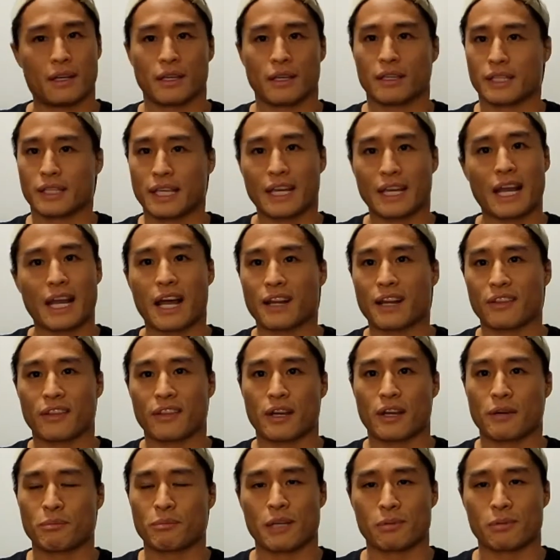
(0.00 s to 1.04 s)
get out of there
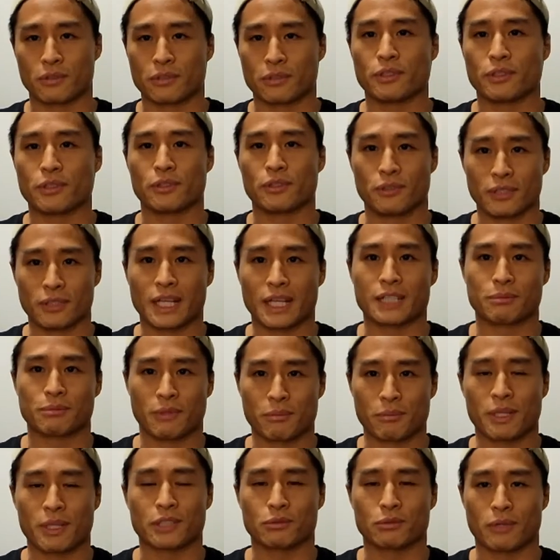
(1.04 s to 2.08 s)
and be able to utilize my
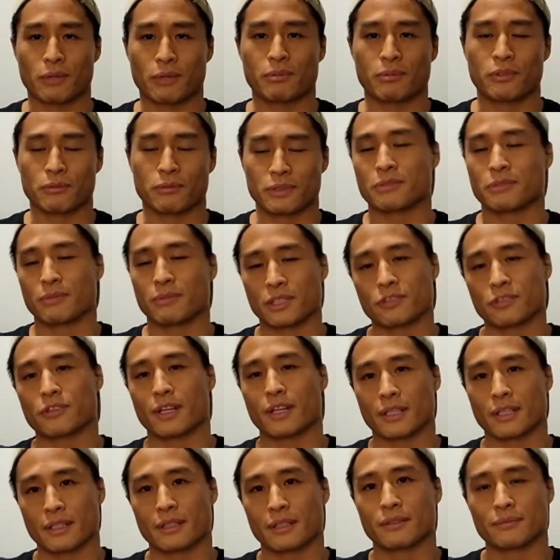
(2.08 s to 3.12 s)
best weapon, which is my
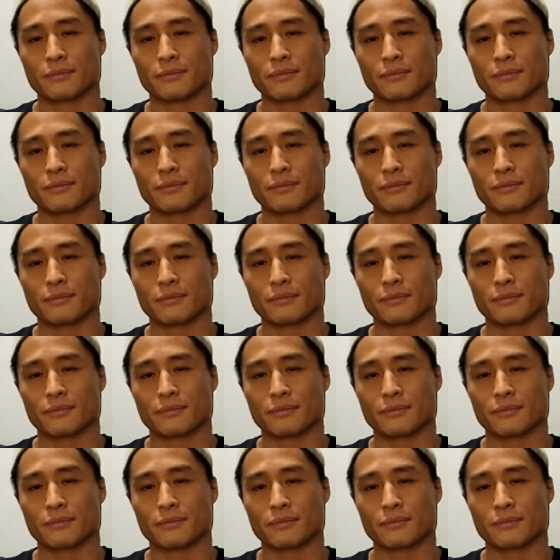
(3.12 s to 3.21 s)
striking.